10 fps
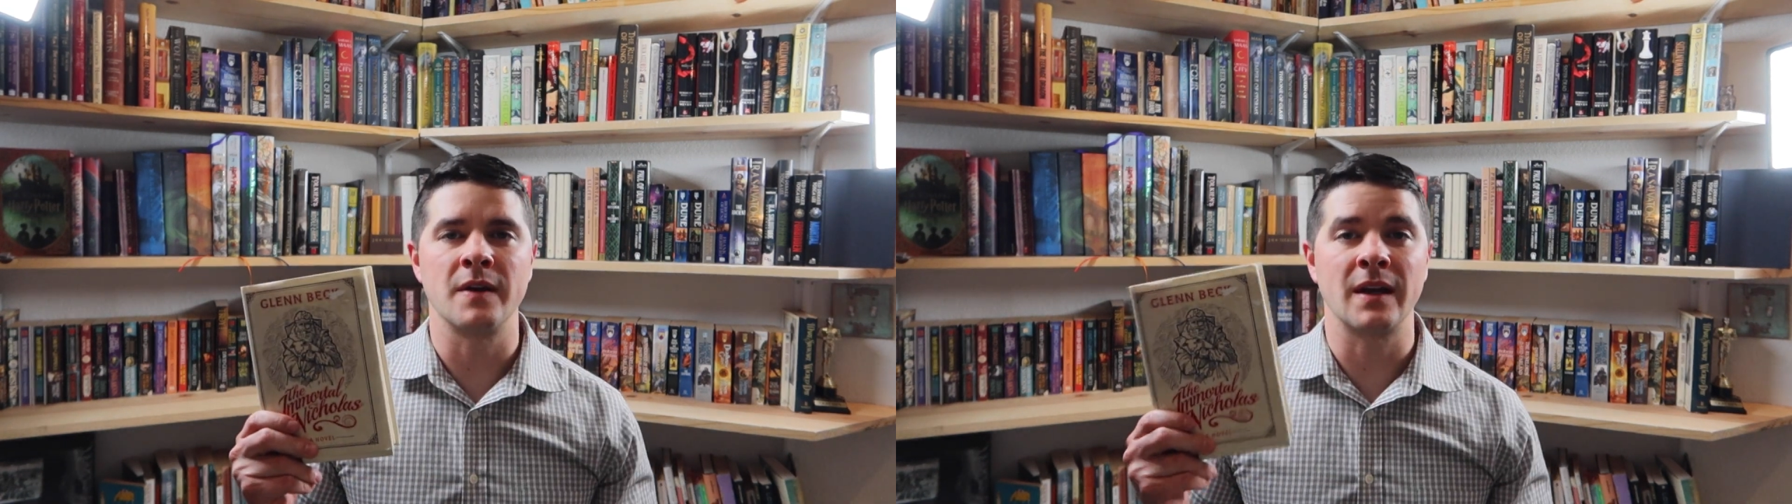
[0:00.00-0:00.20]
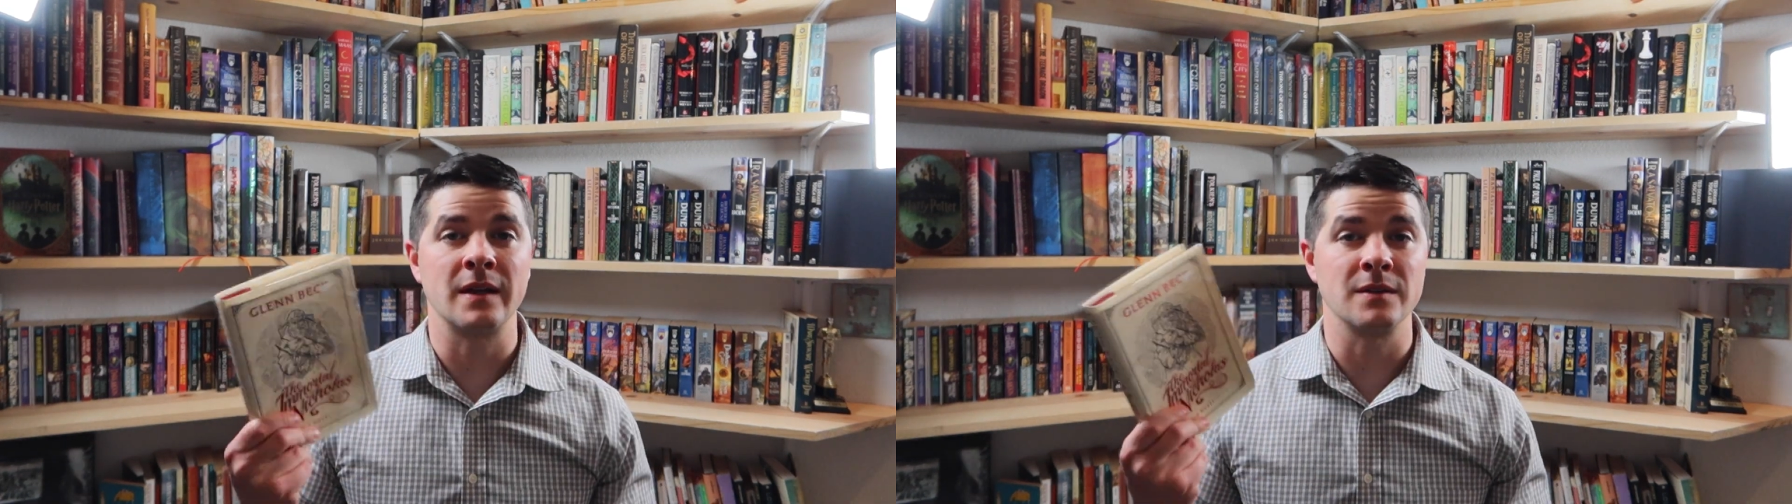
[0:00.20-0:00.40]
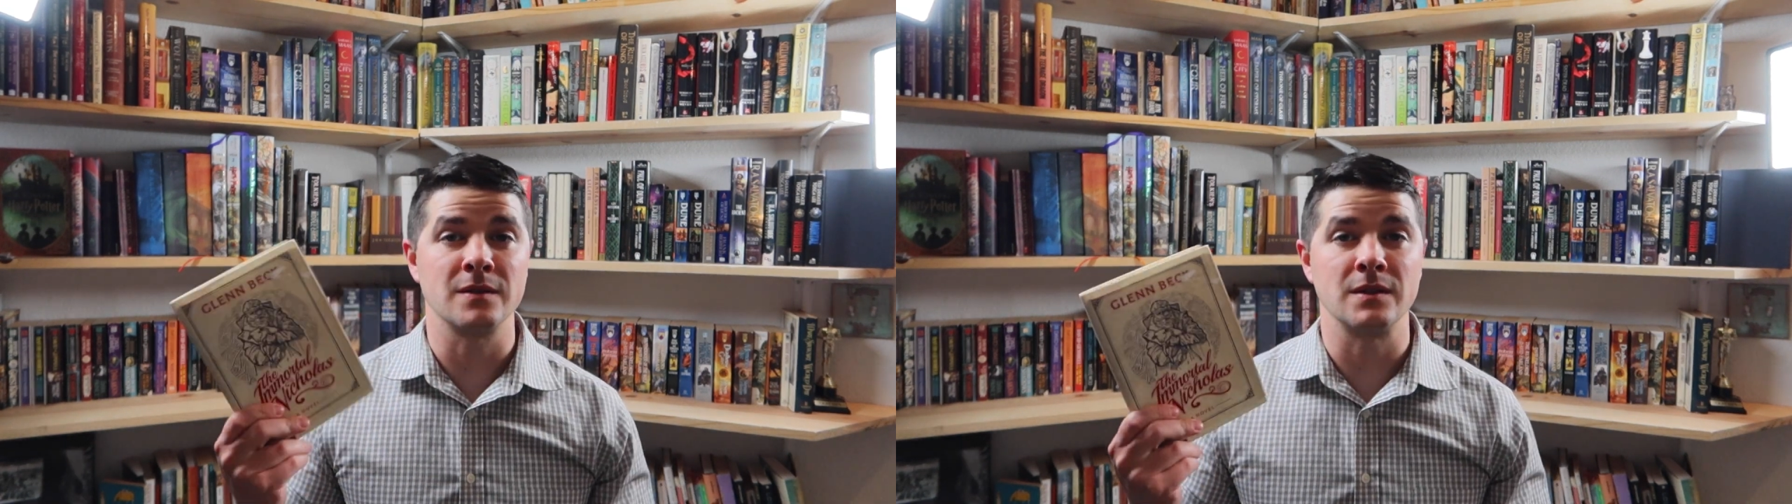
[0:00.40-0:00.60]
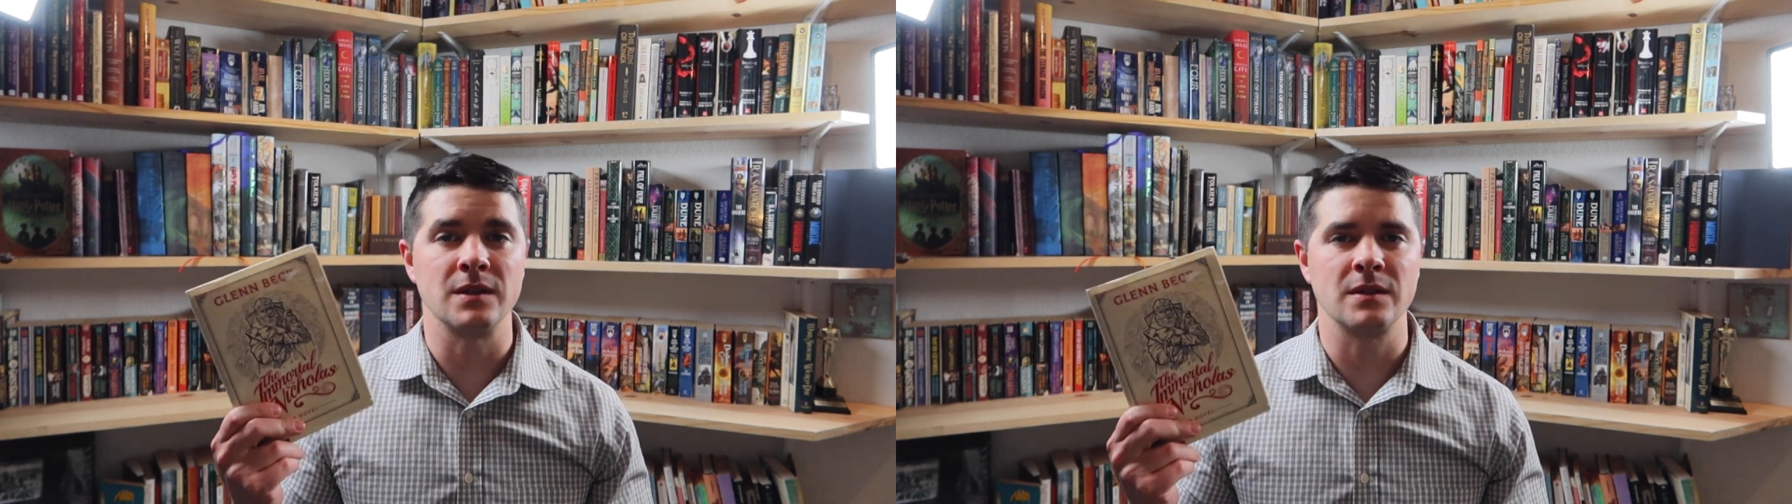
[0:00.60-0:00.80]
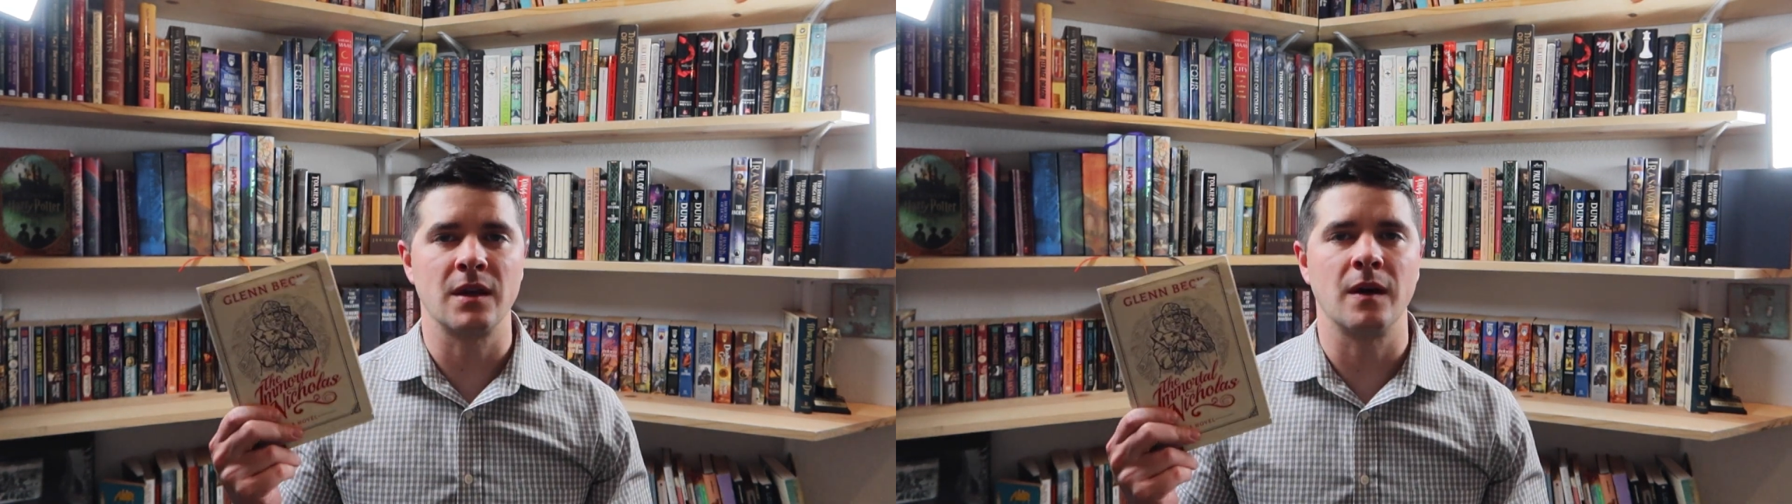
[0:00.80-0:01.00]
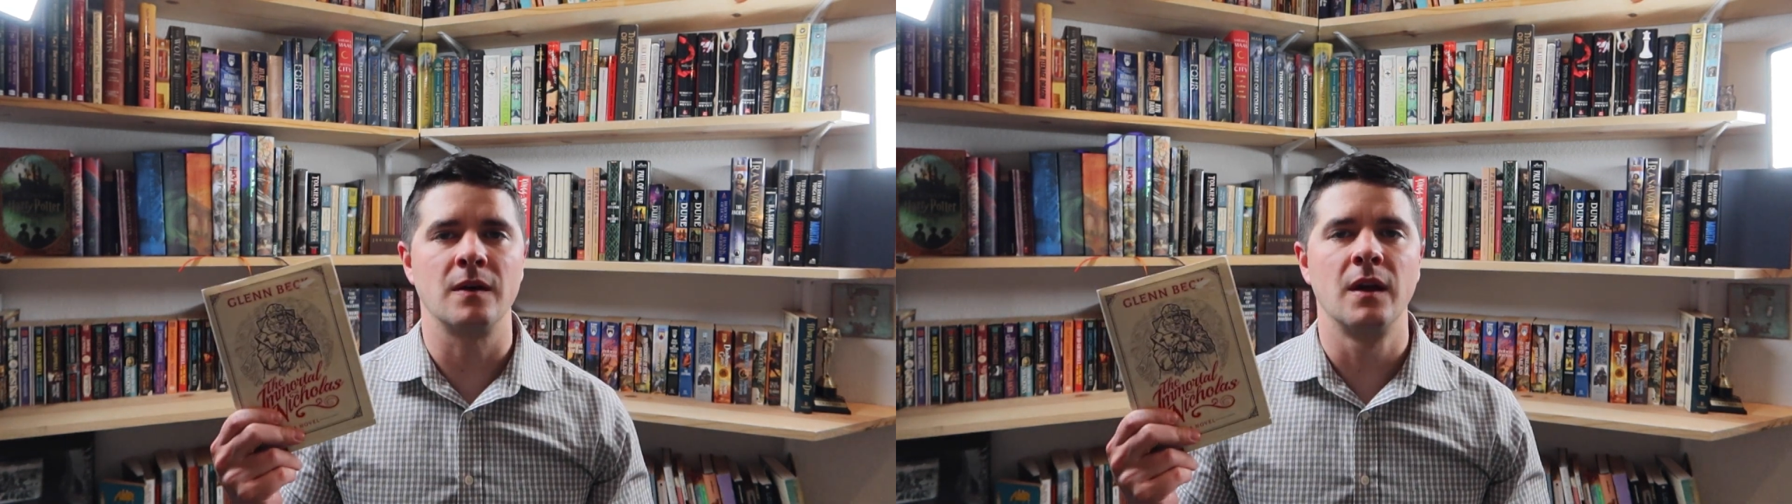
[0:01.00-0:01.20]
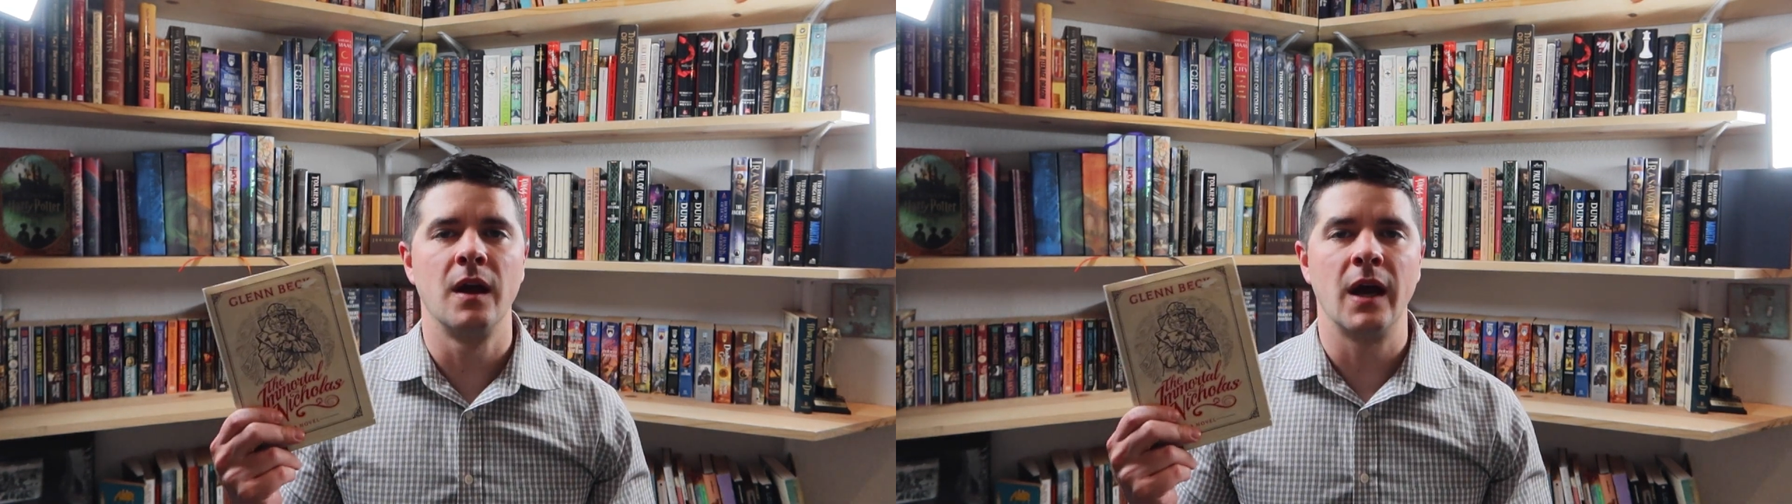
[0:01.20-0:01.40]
I got this on discount.